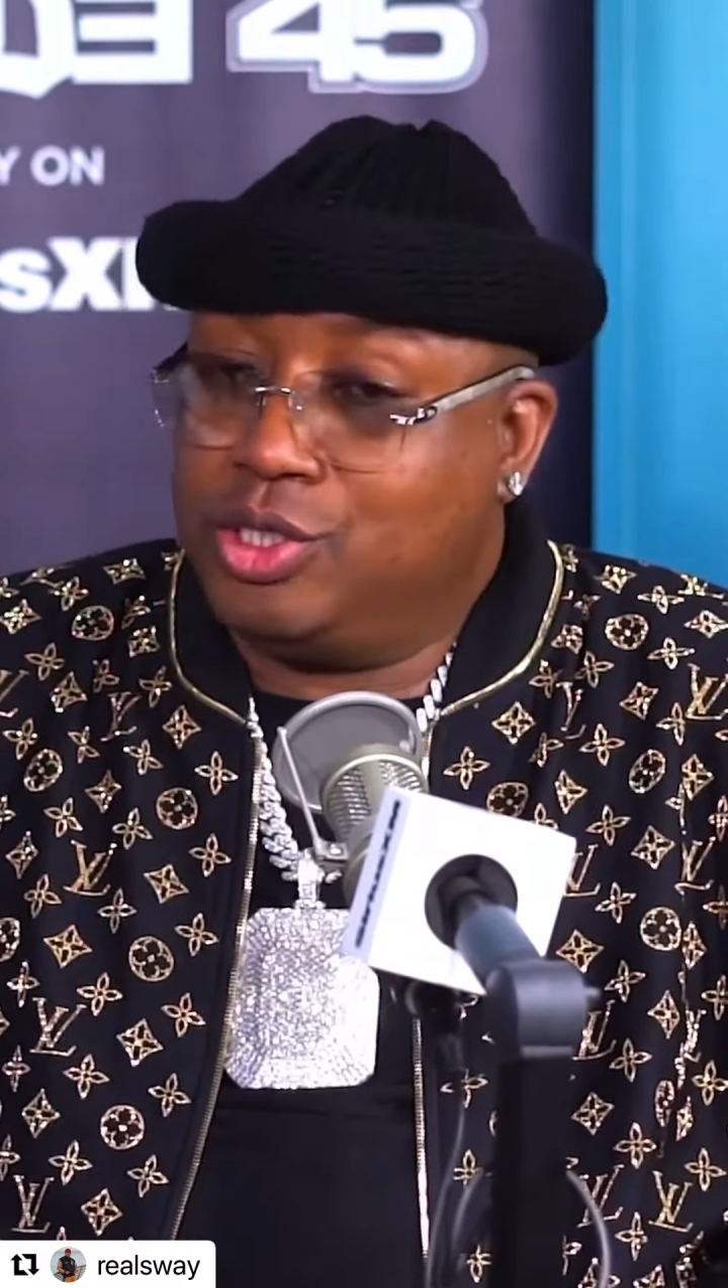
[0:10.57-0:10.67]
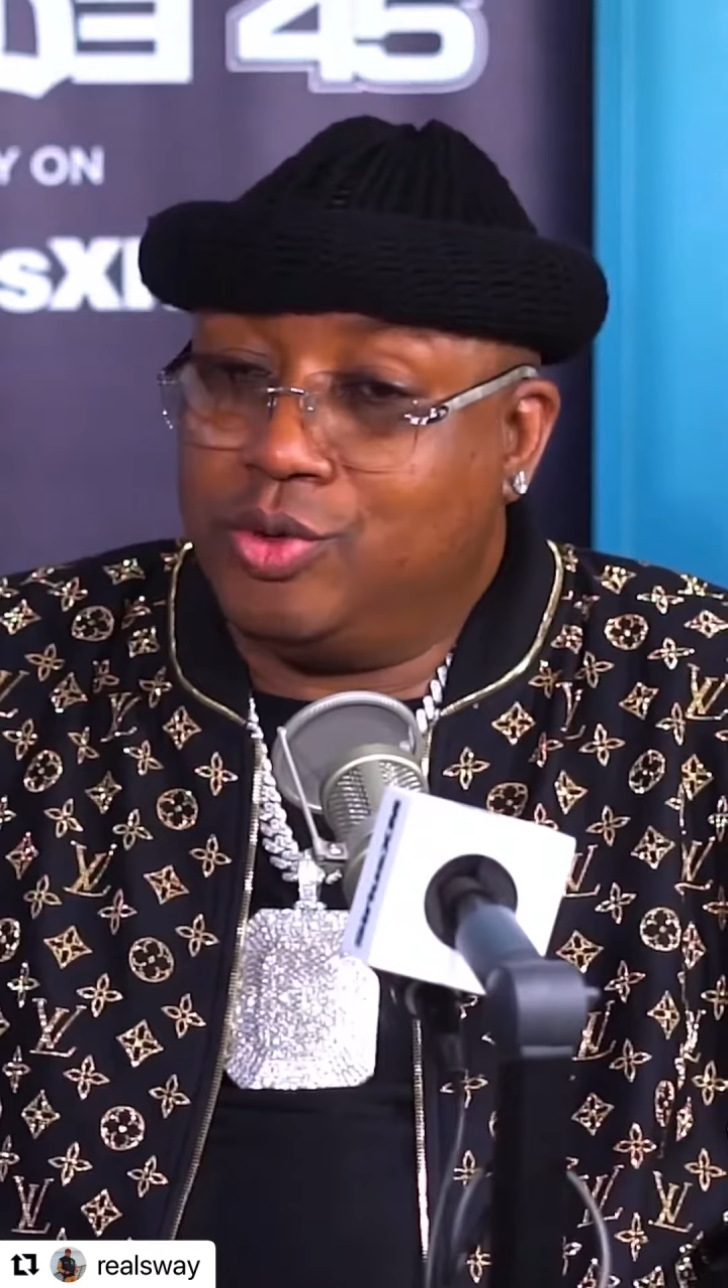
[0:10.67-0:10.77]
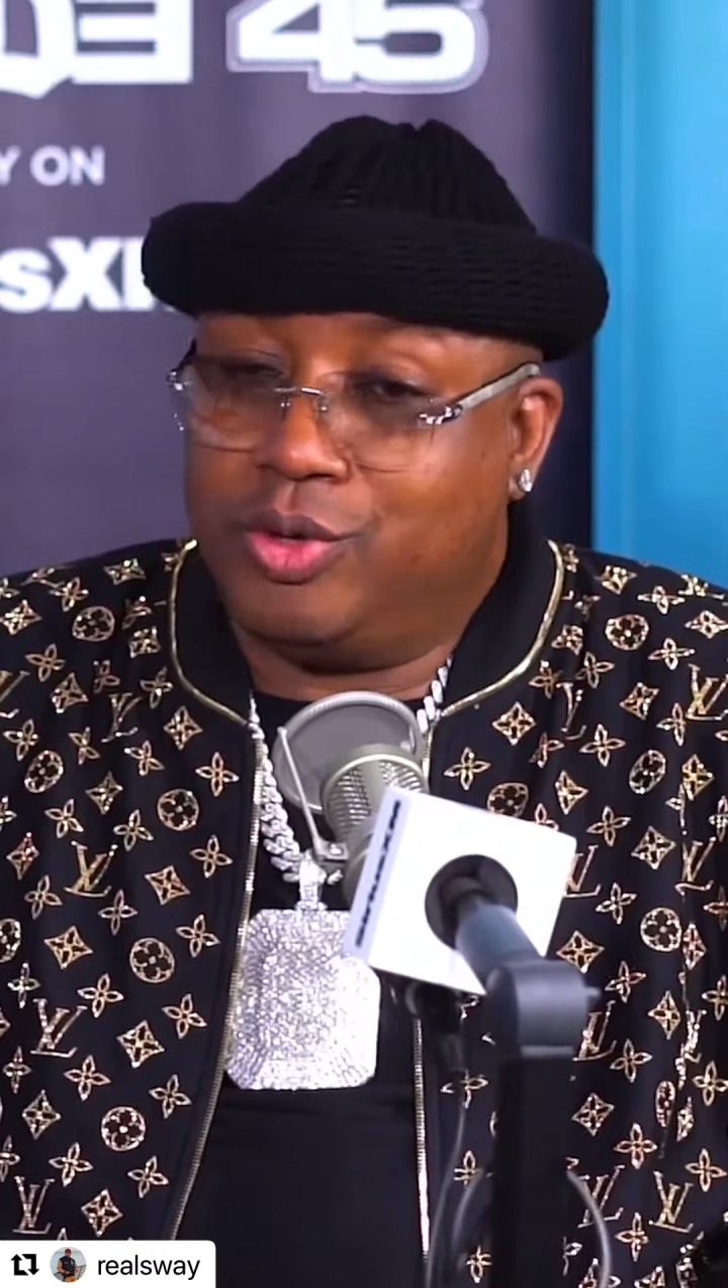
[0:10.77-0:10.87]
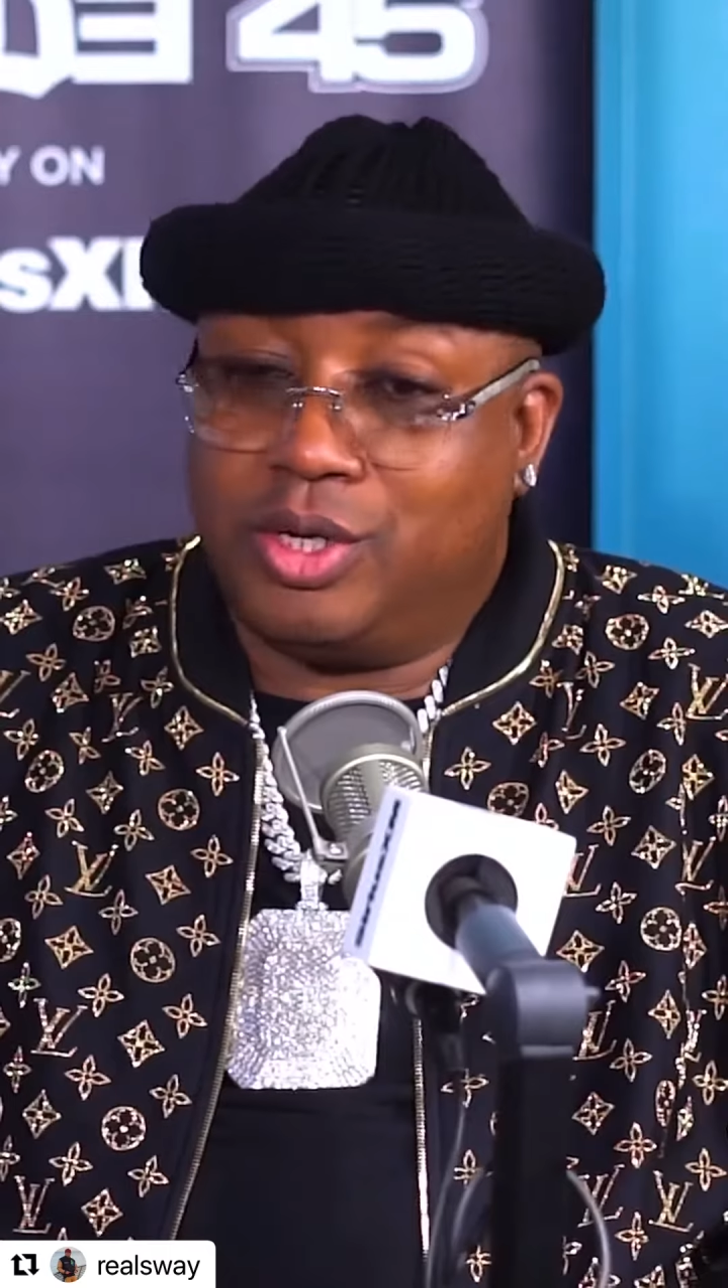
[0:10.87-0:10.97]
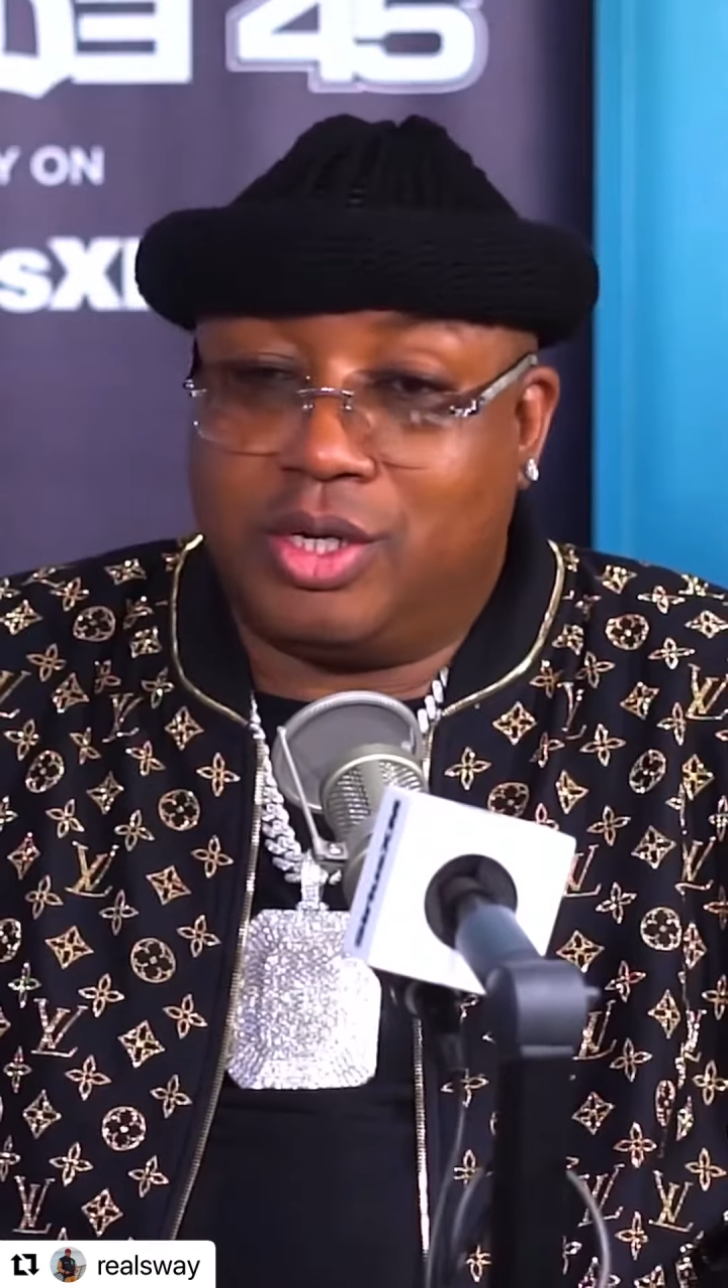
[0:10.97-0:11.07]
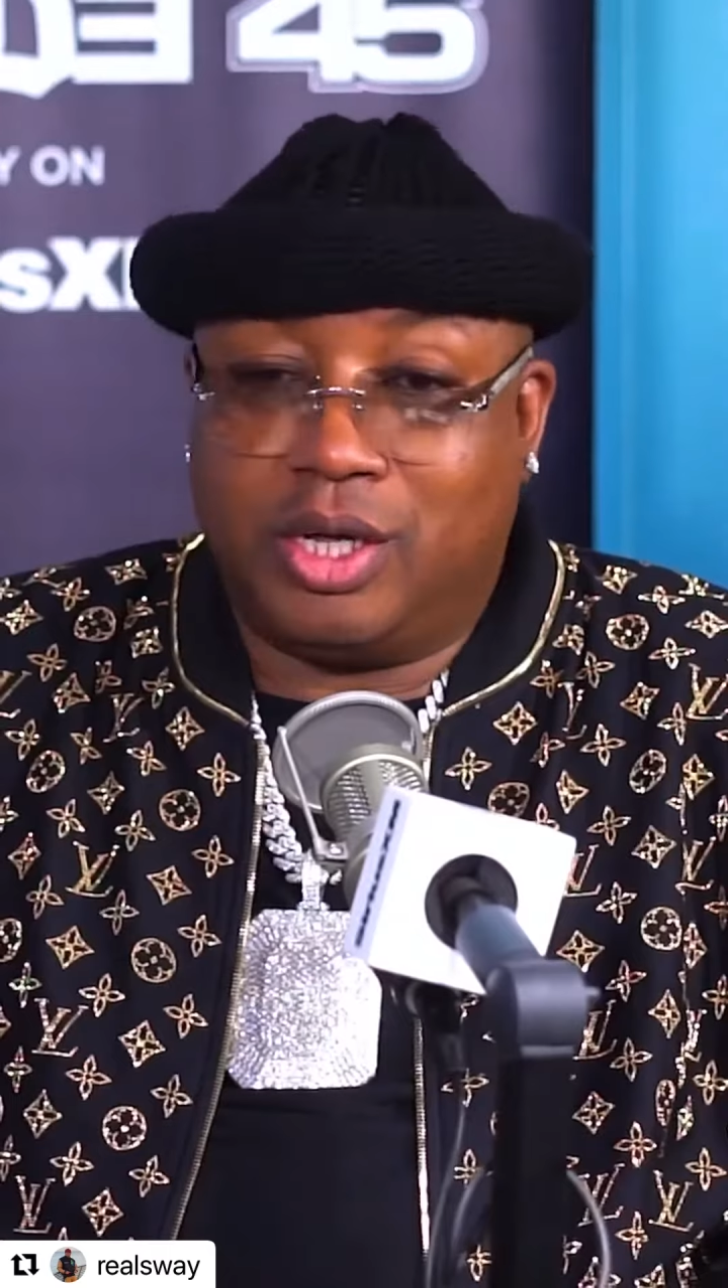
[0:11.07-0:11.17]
to it and